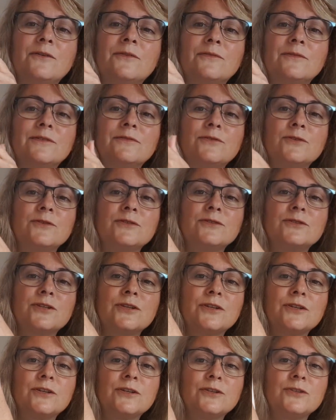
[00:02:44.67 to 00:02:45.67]
We've got
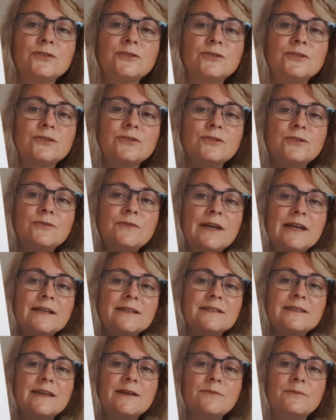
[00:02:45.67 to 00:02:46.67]
2
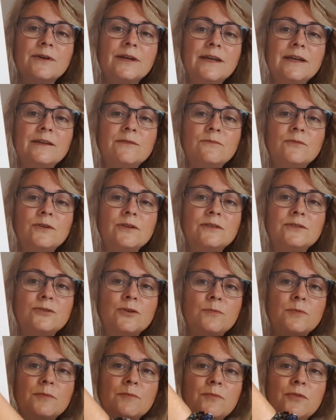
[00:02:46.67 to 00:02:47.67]
hangers that way and one
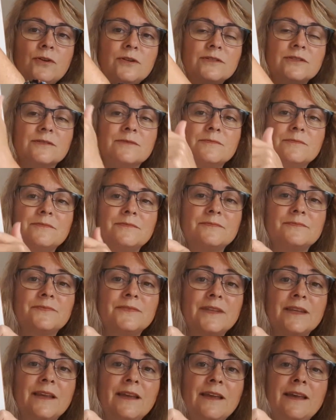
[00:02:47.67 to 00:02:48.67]
top and bottom,
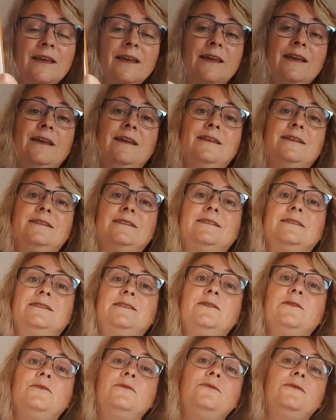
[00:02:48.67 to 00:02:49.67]

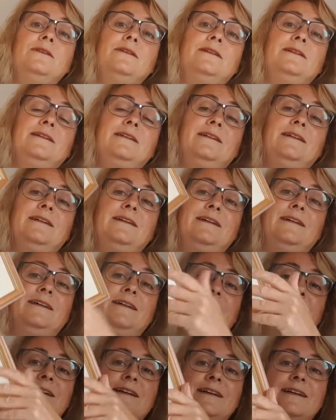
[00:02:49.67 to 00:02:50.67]
so
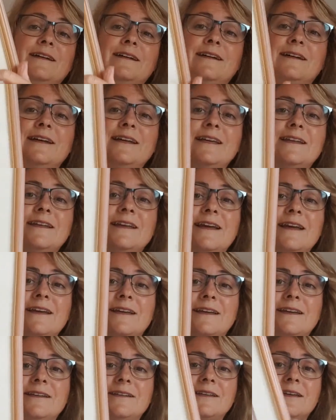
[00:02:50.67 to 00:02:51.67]
I can hang
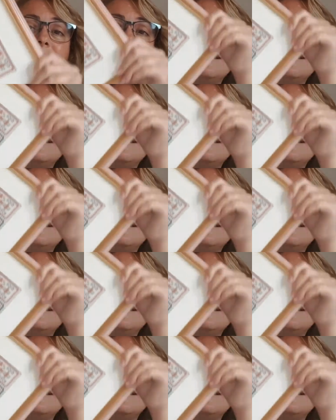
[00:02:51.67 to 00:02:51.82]
it